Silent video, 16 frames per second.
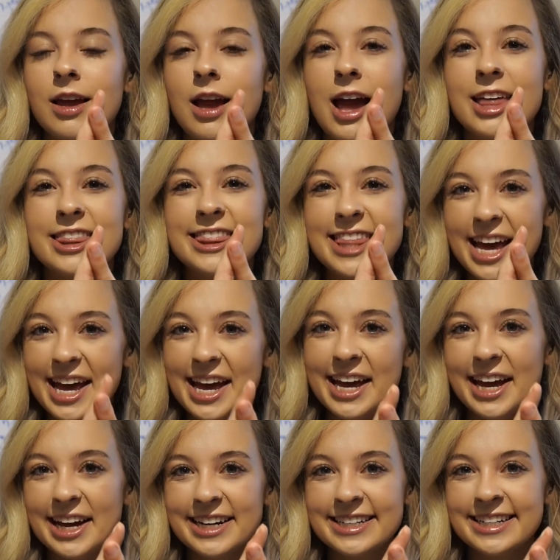And
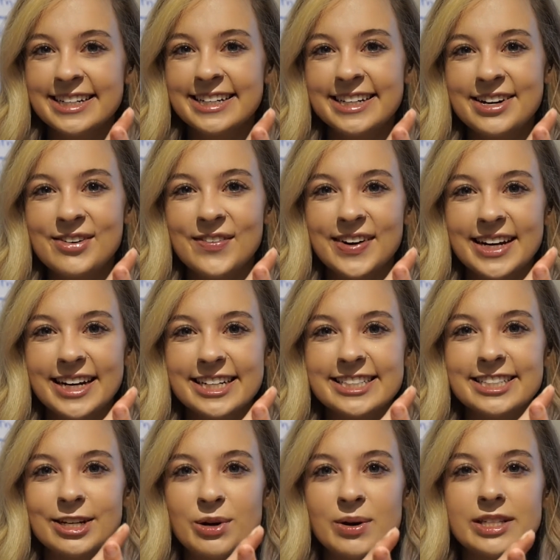then what I
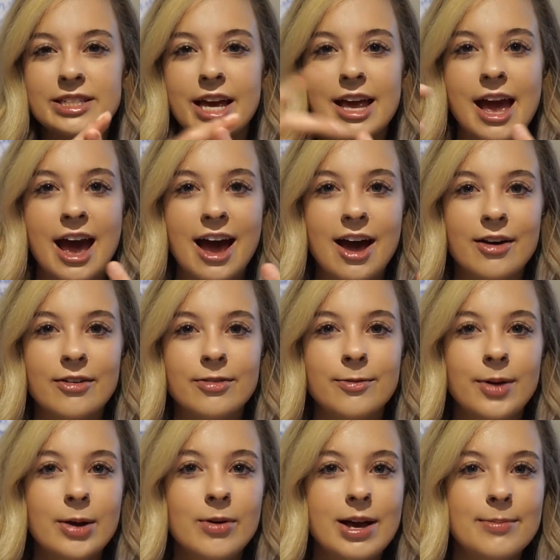do is I have
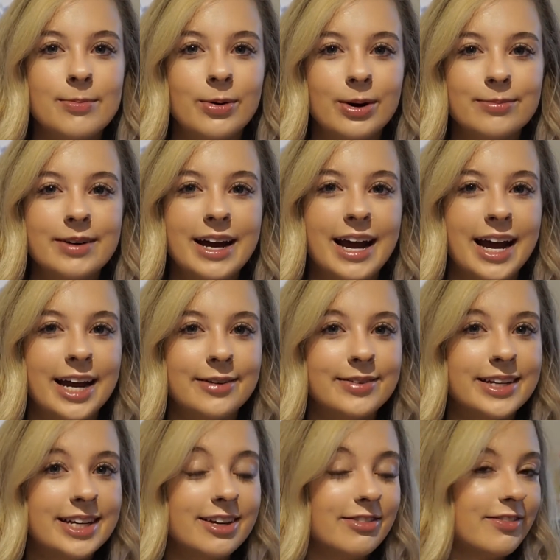my whiteboard behind
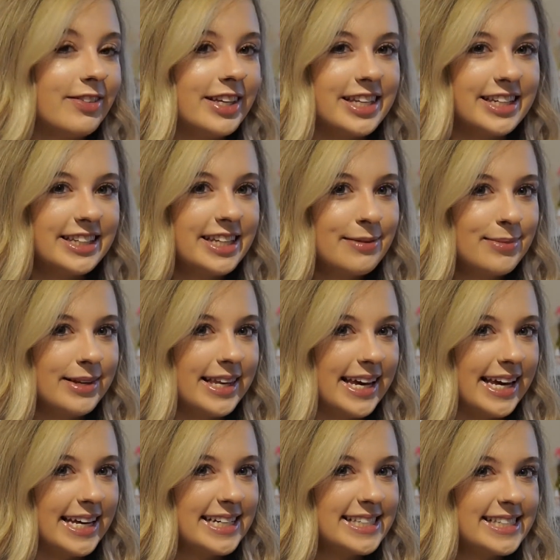me, conveniently
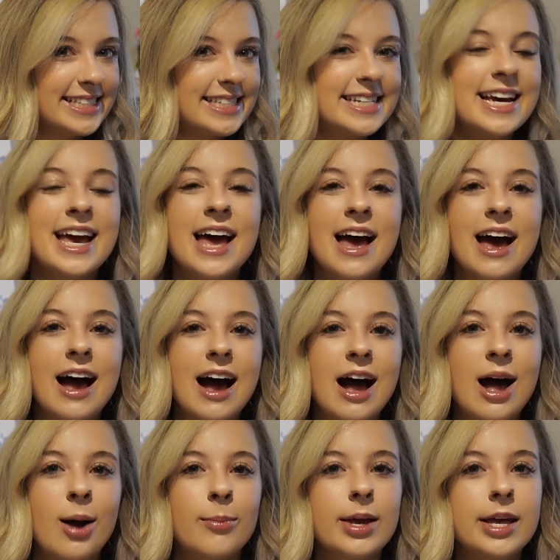placed,
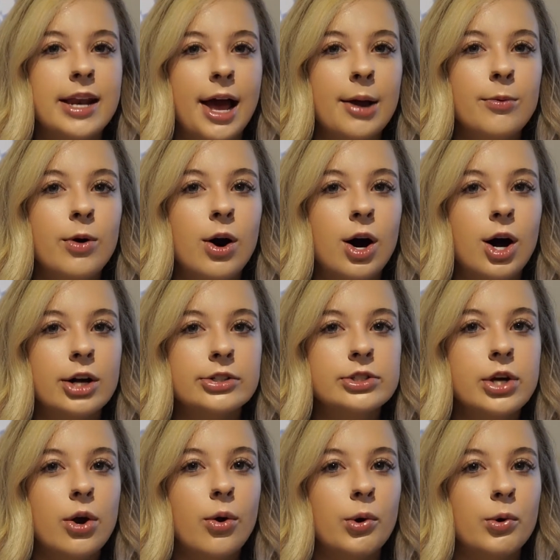and I will
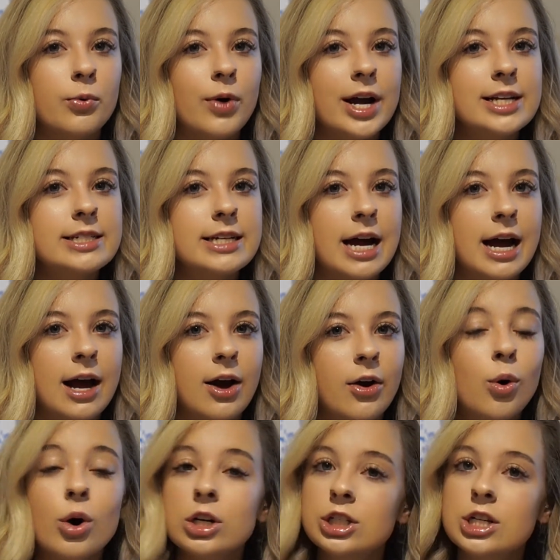also write
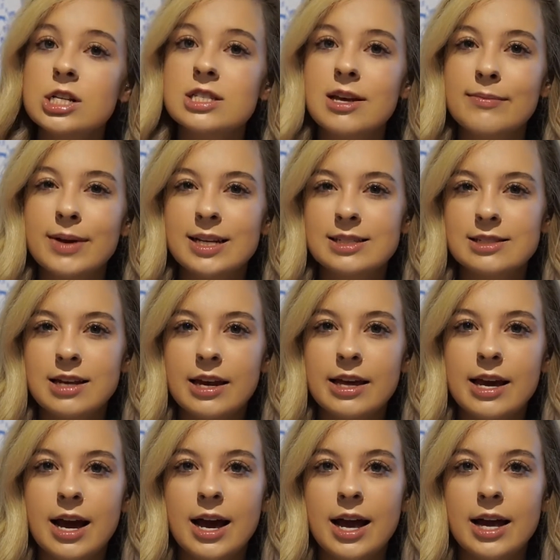down portions of my
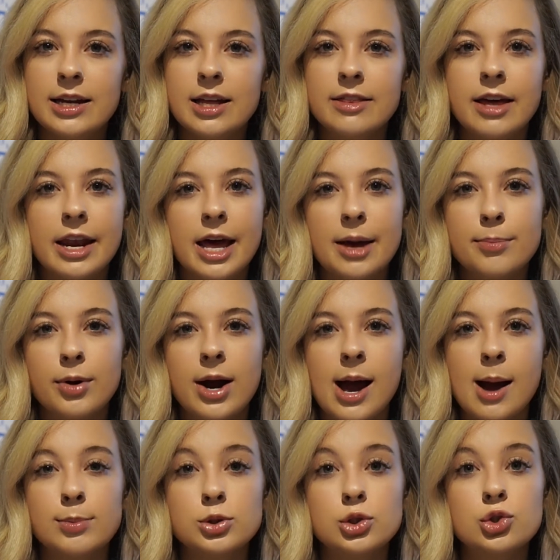study guide that I
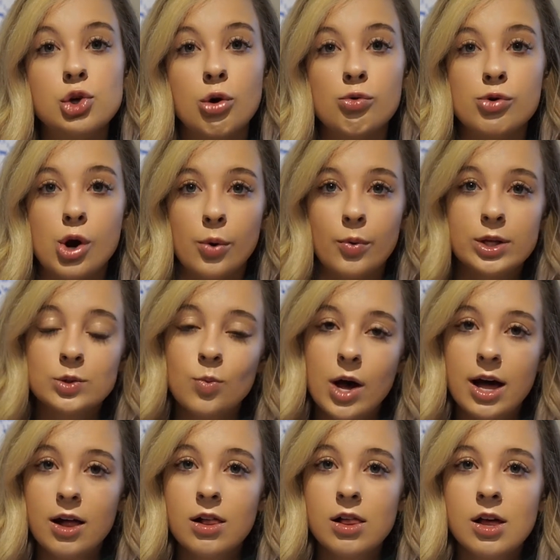perhaps don't know as
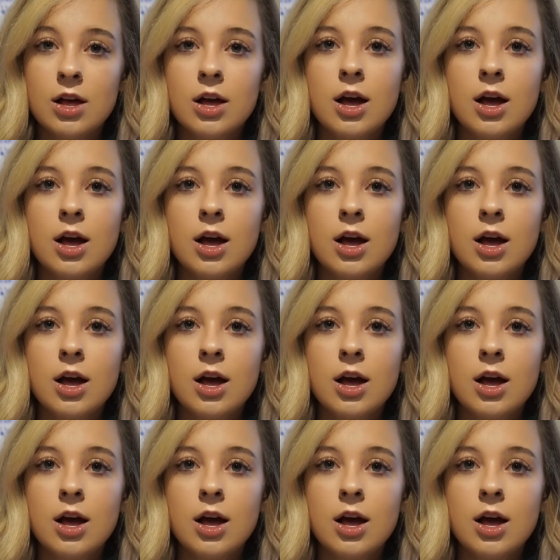well.